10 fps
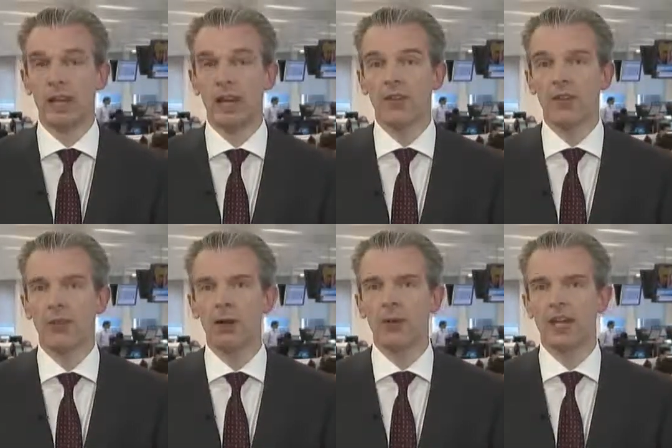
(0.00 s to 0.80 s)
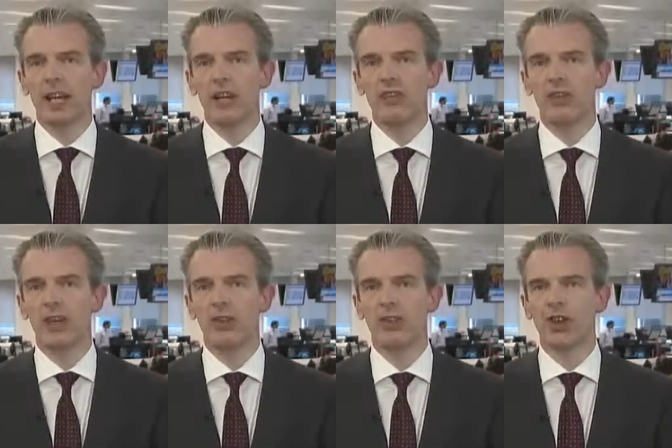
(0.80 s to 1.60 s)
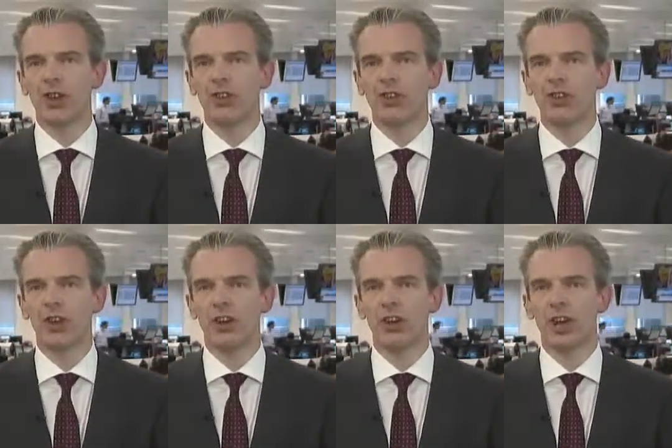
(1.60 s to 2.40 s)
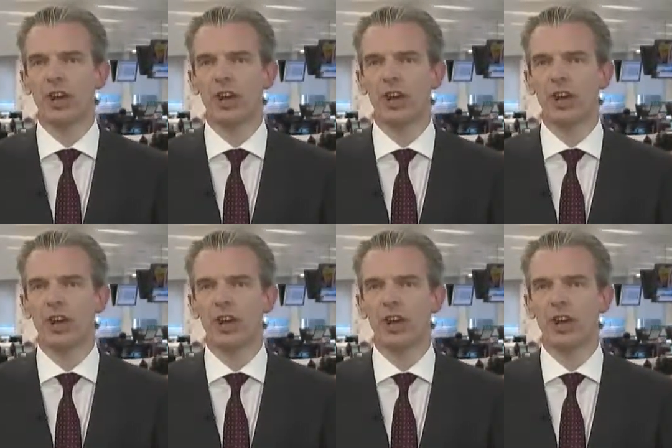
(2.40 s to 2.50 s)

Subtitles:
Yeah, the smart money is now starting to turn